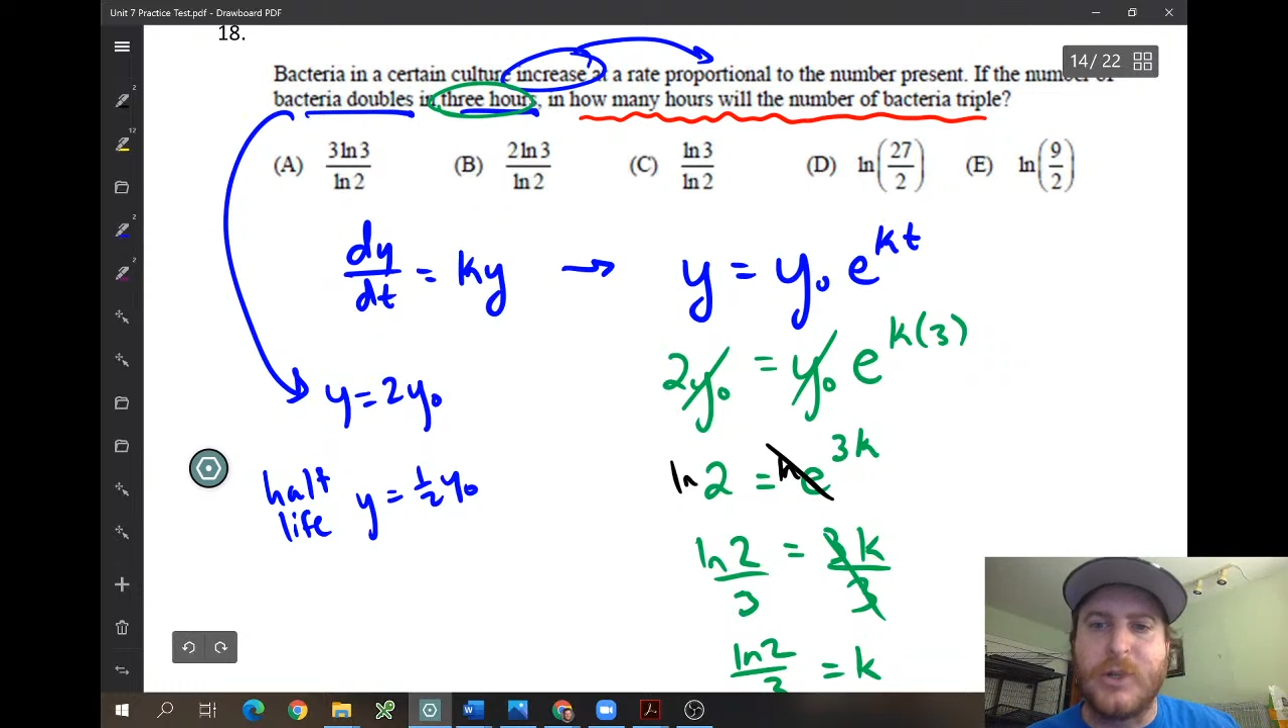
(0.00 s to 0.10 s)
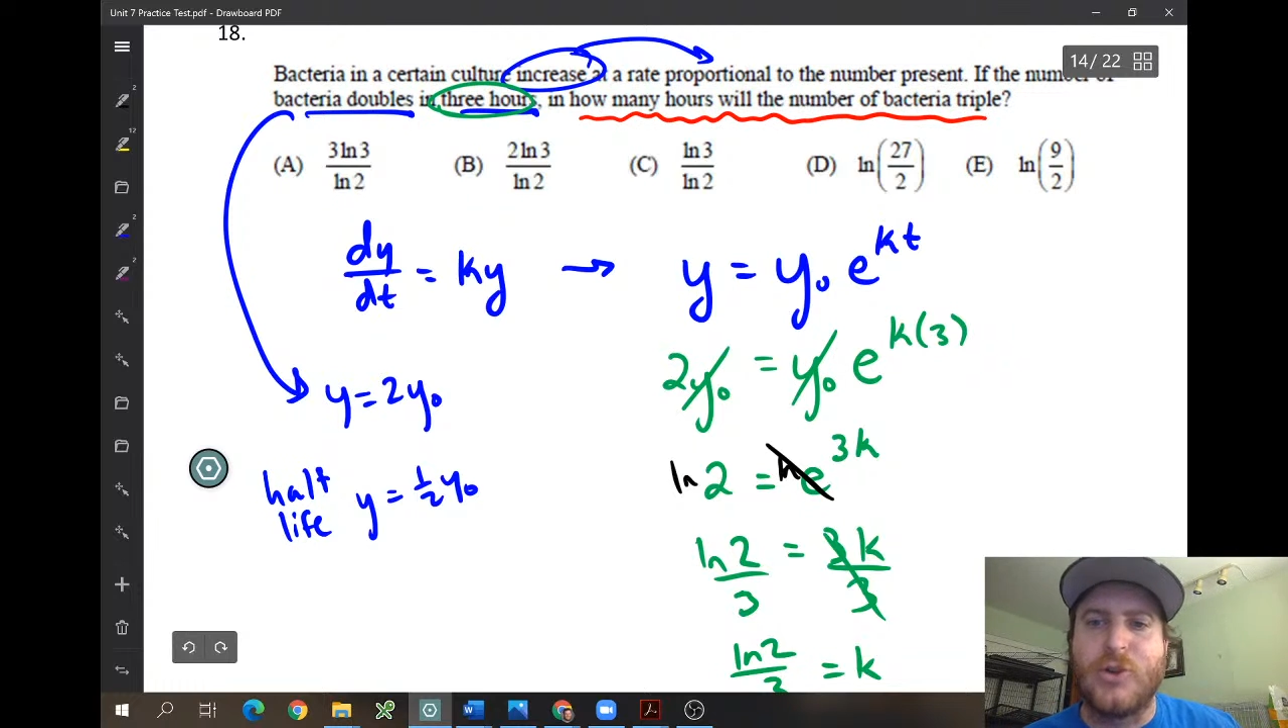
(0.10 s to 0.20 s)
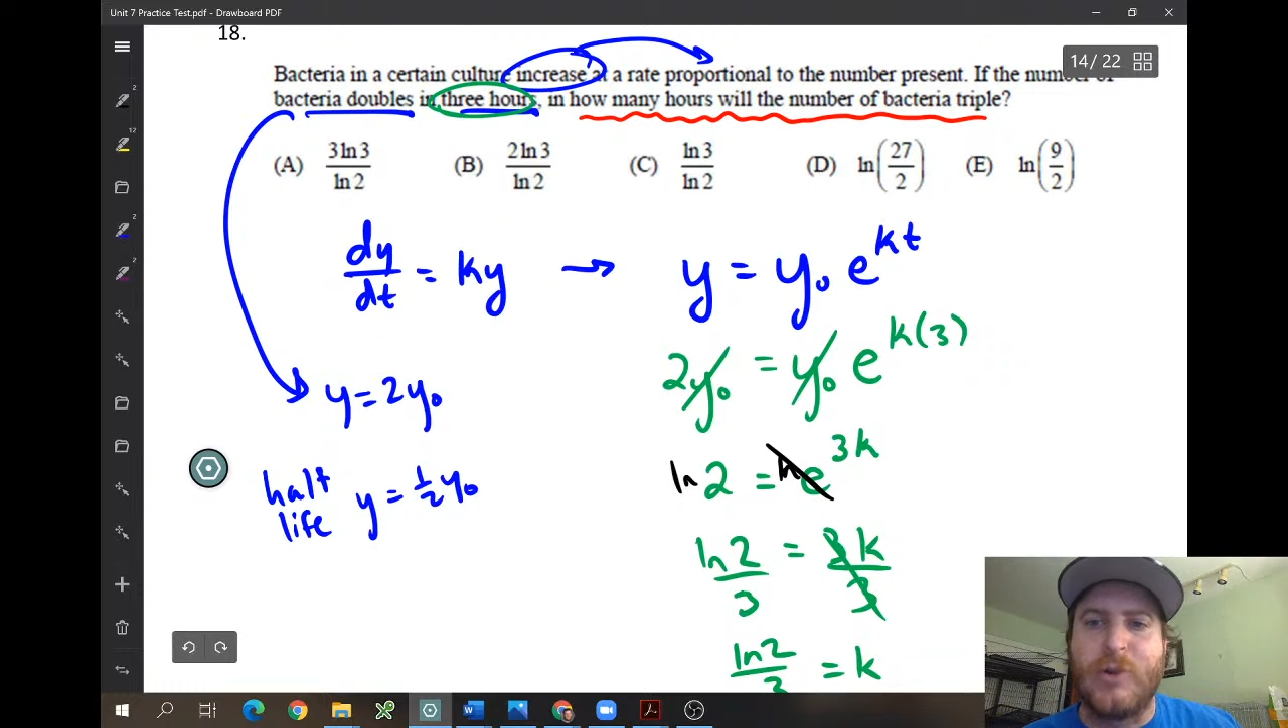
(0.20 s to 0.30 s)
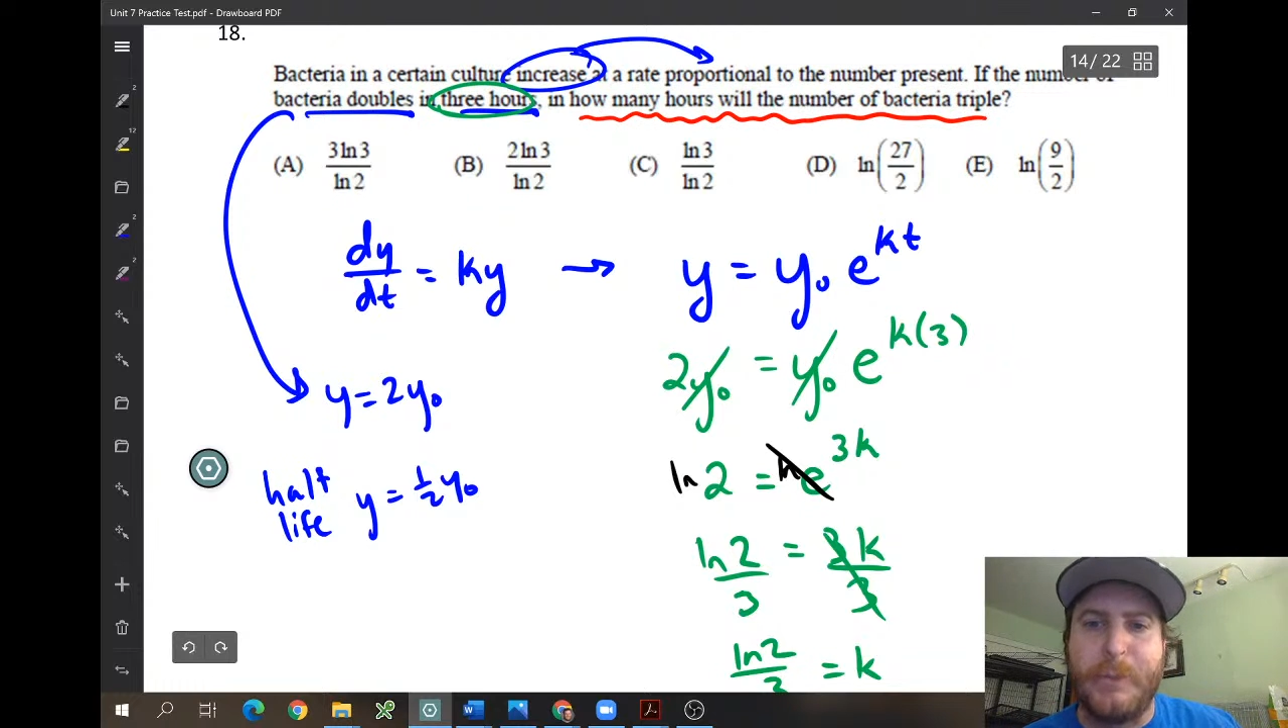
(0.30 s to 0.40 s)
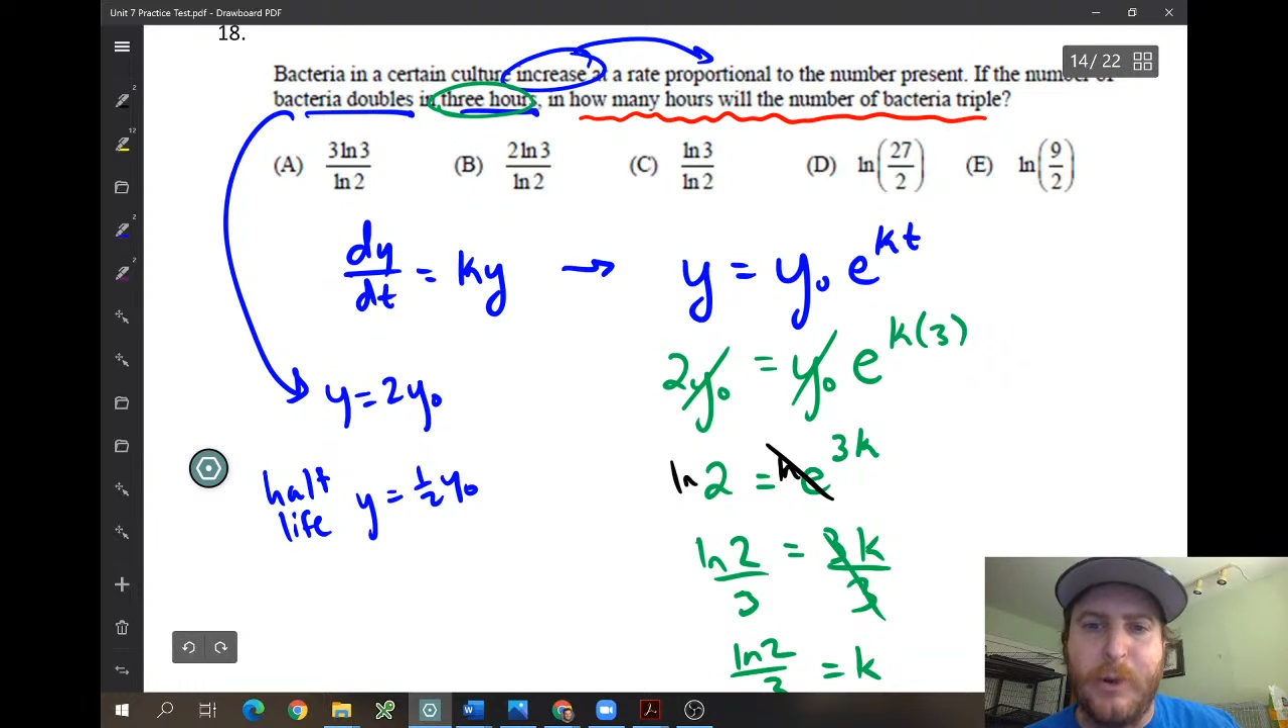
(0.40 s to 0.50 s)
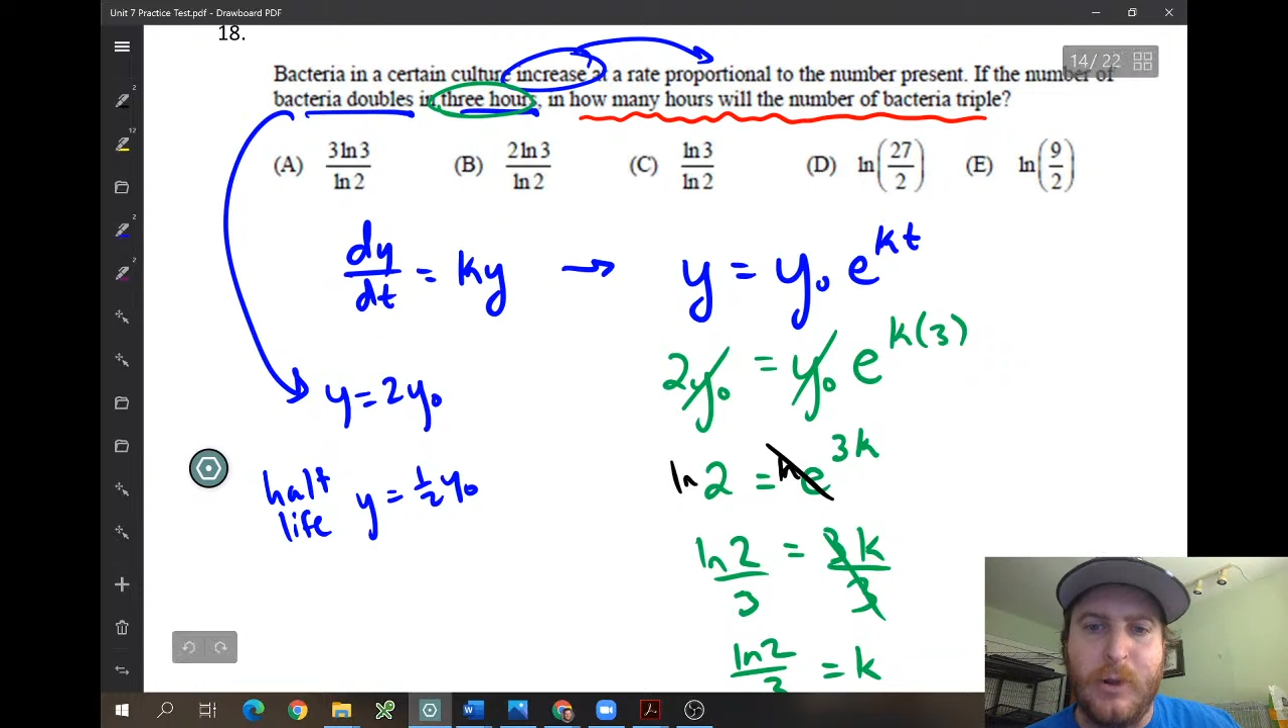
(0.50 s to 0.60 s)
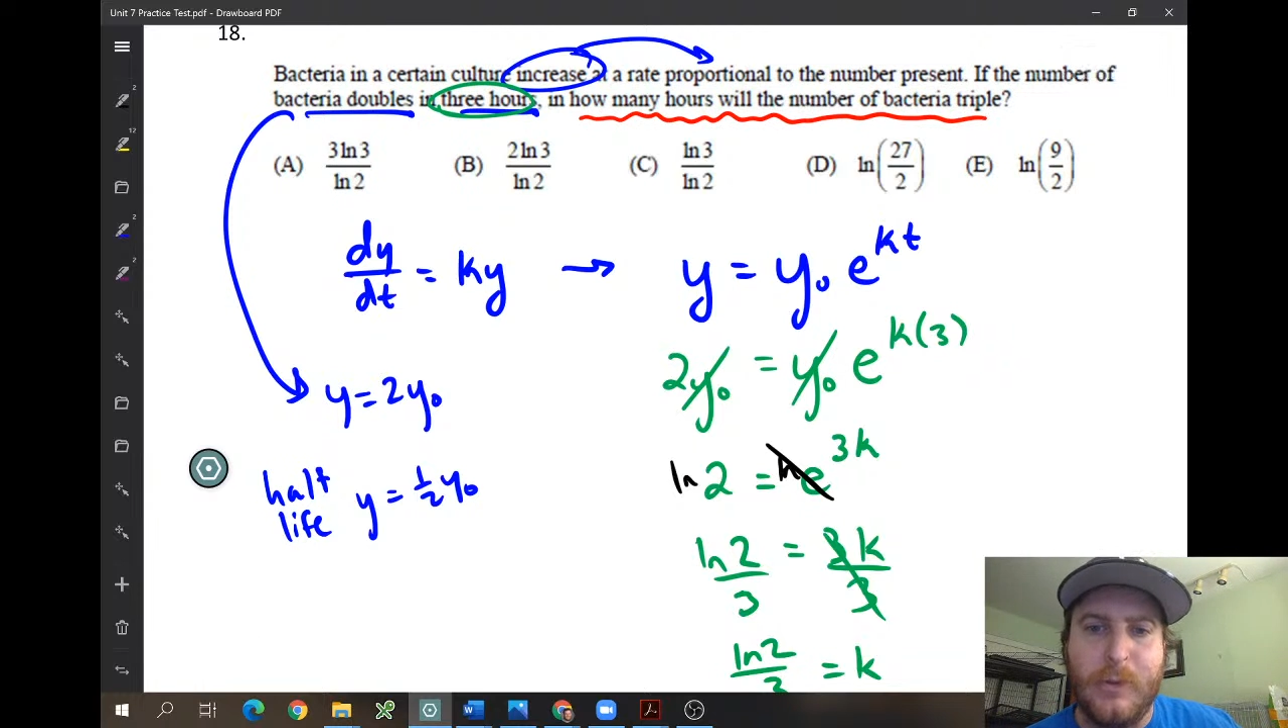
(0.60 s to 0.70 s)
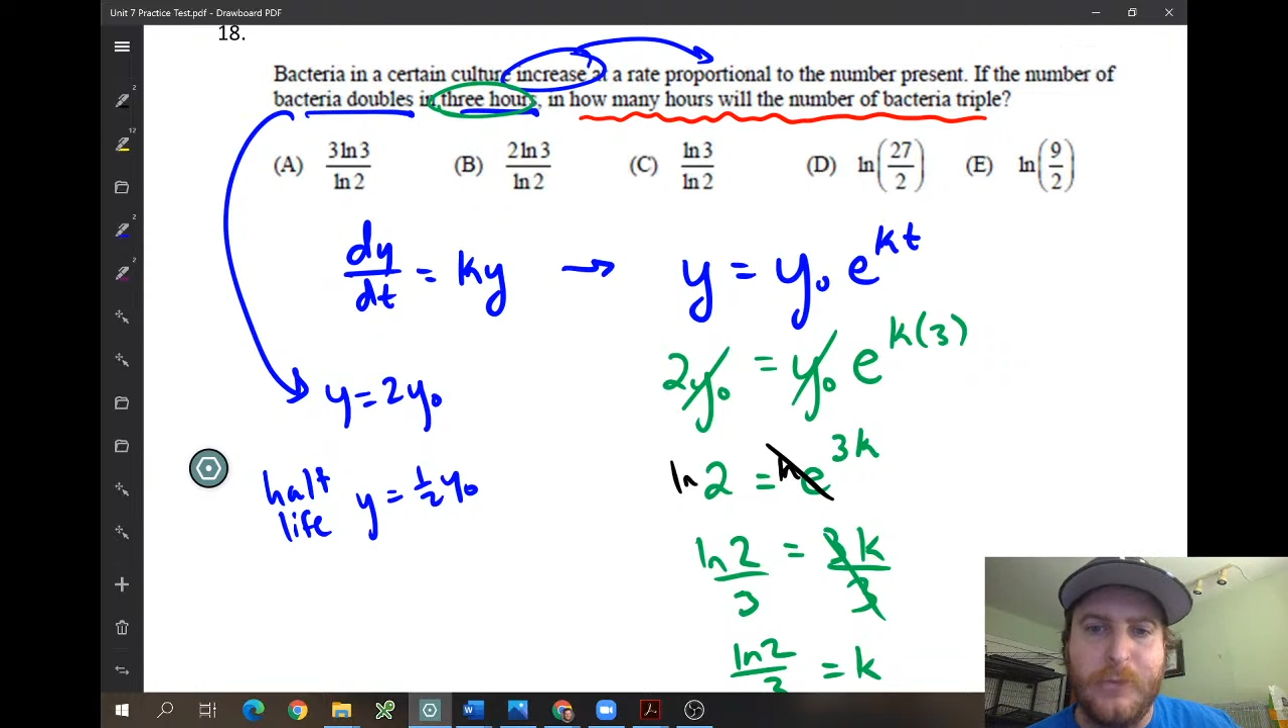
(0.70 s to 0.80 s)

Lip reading: triple?